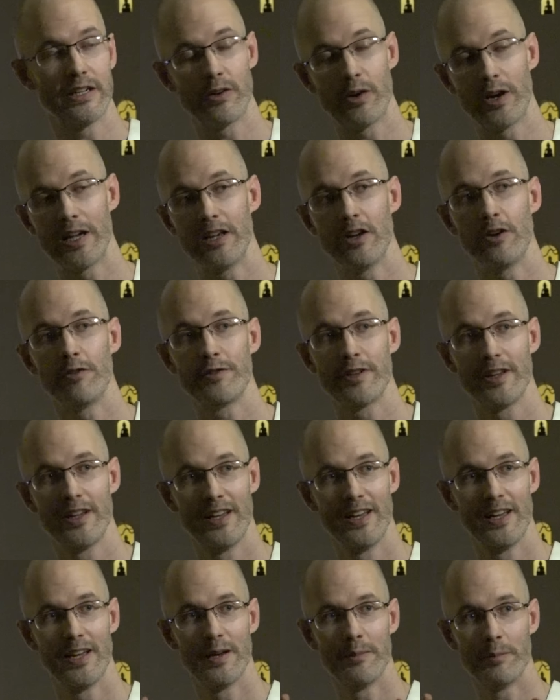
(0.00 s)
You know, I loved
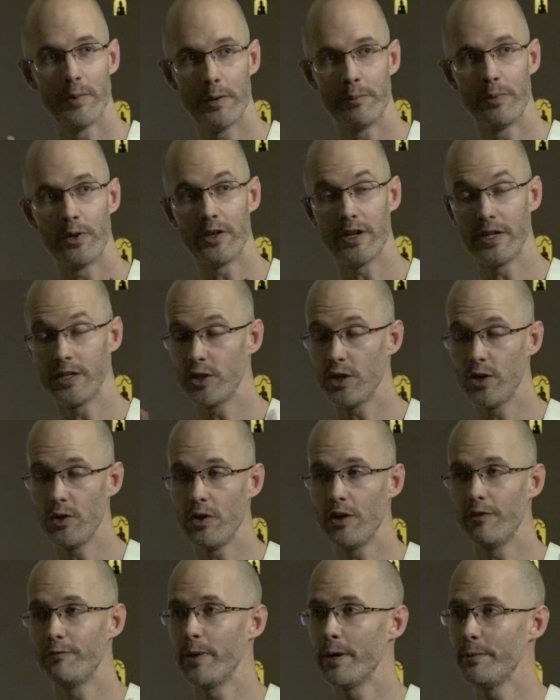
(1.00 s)
my brother do
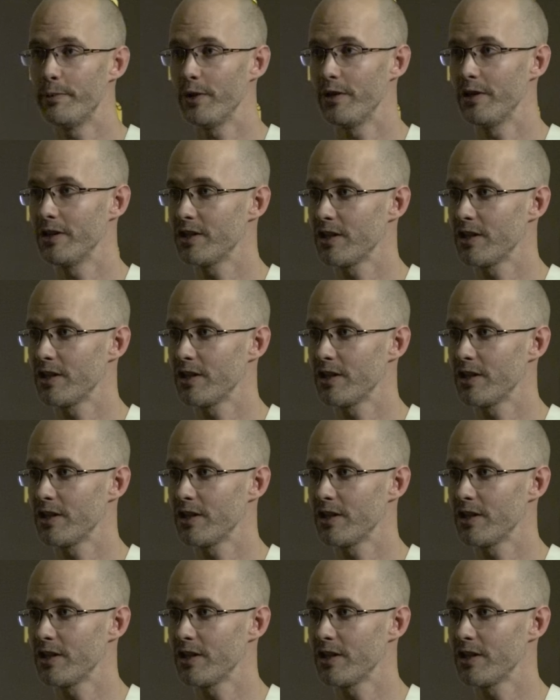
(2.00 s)
love my brother